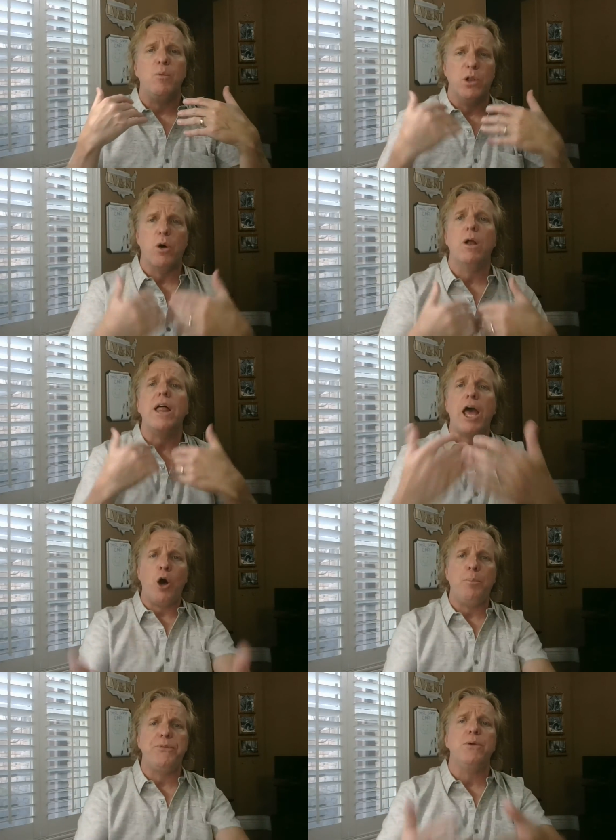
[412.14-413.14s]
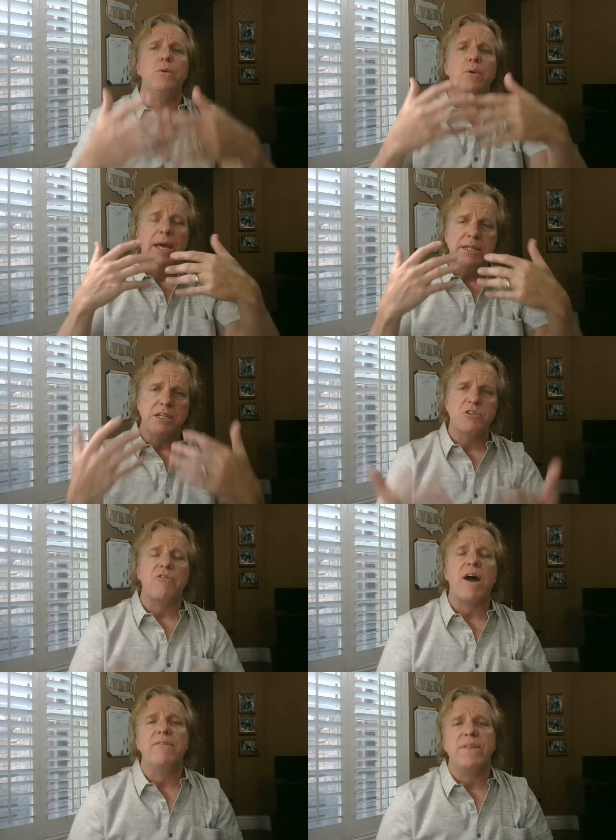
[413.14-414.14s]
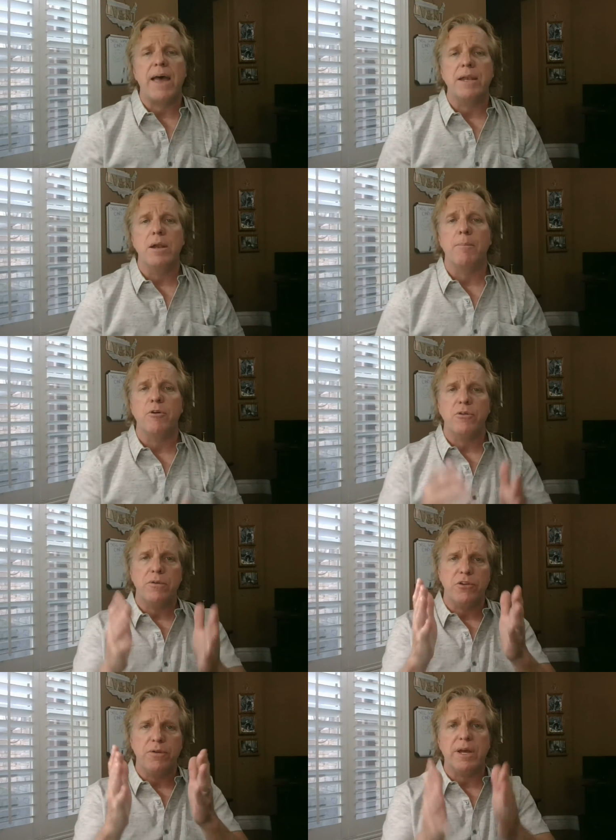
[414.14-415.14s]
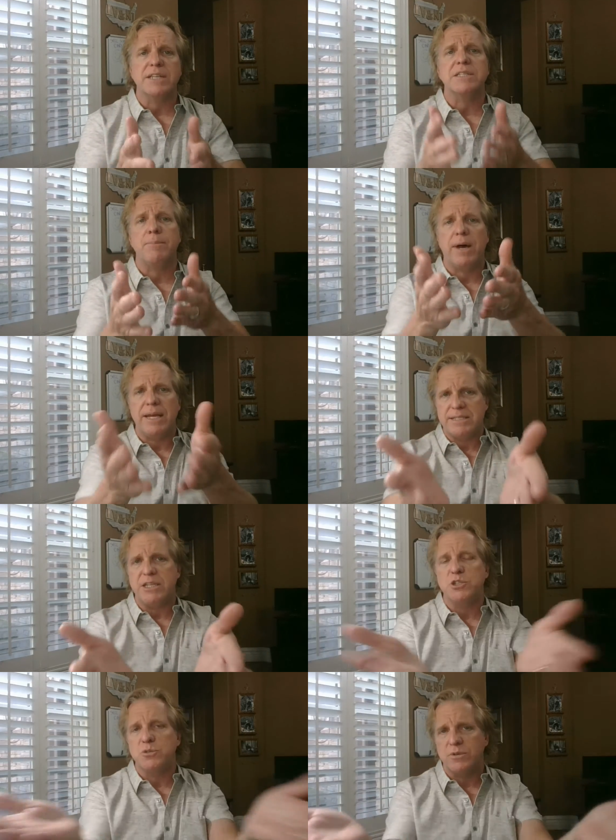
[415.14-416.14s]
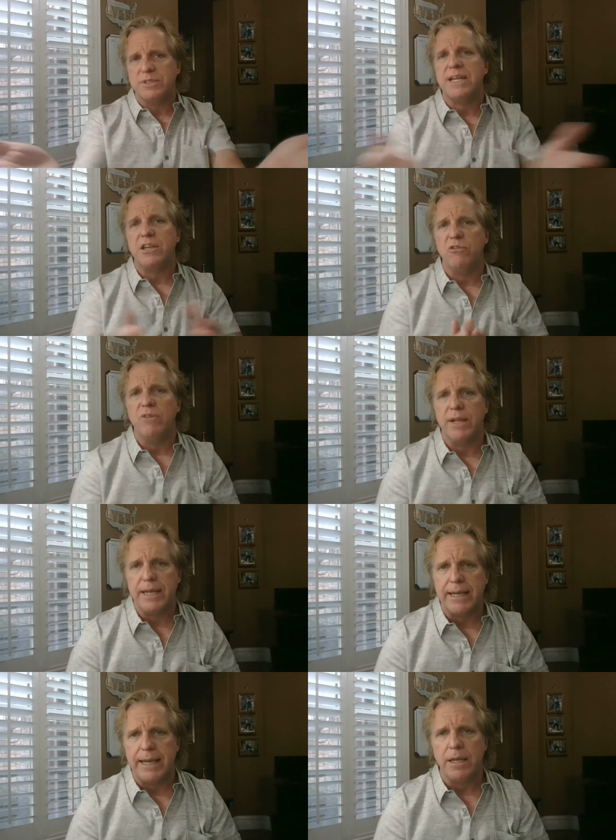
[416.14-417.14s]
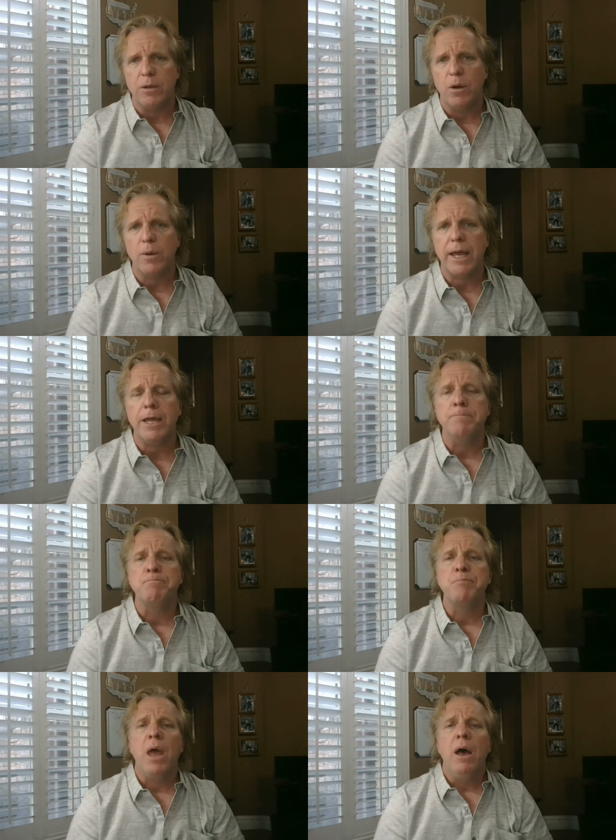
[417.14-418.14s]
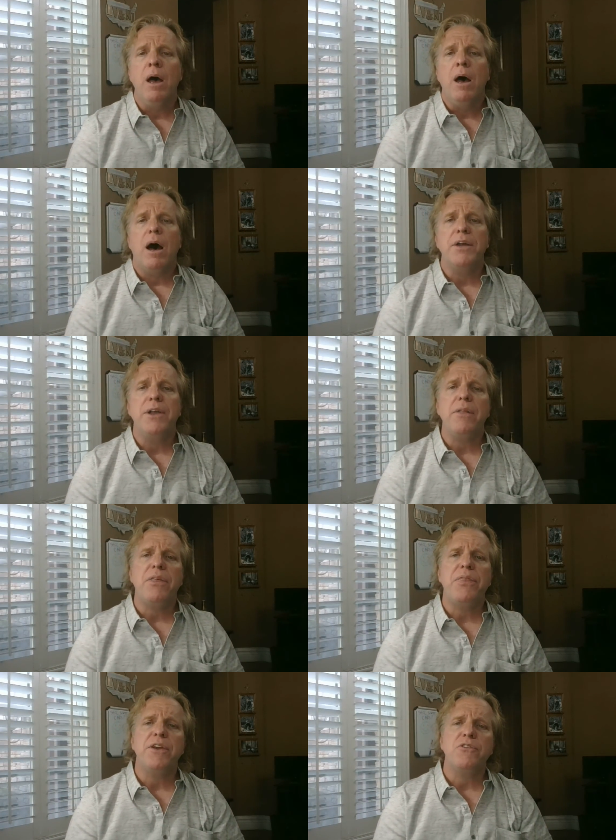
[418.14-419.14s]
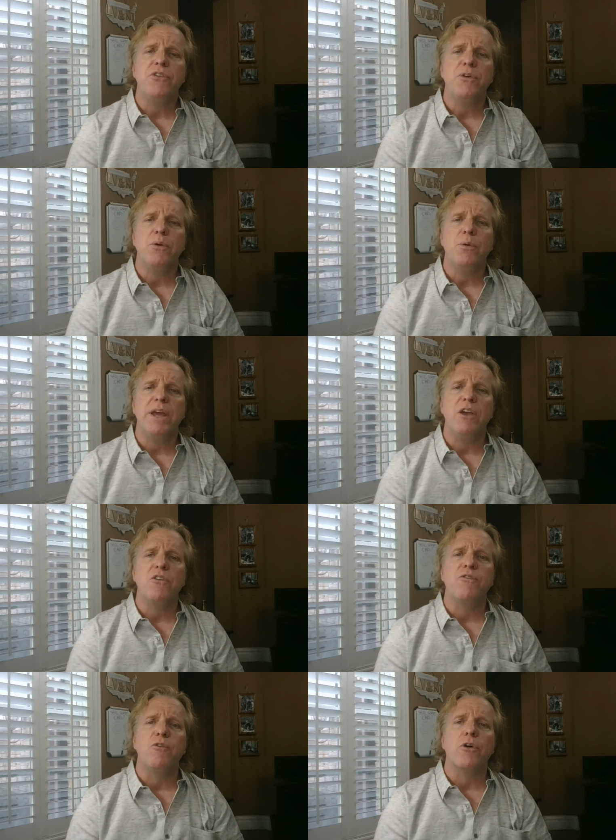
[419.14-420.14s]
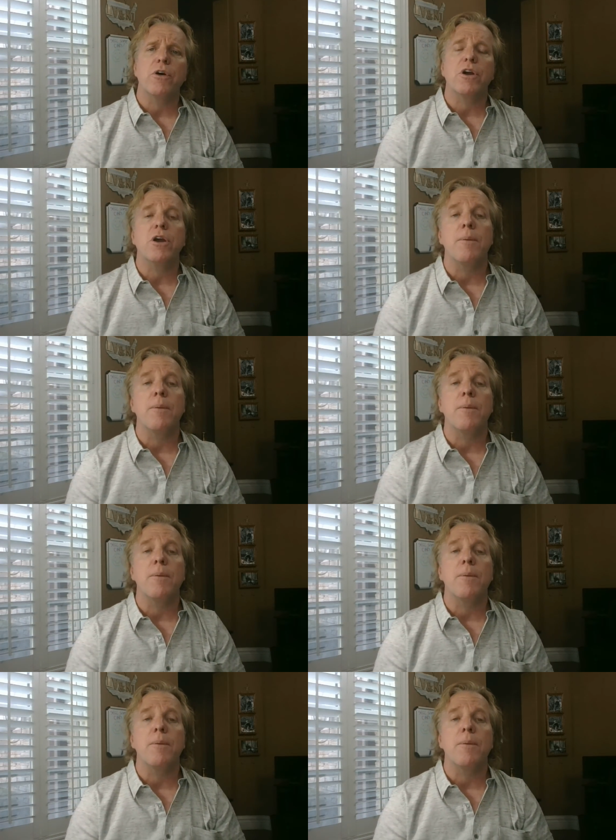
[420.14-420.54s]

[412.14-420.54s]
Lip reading: will all help you to derive at that number to customize the insurance that you really need, okay? Another thing too is for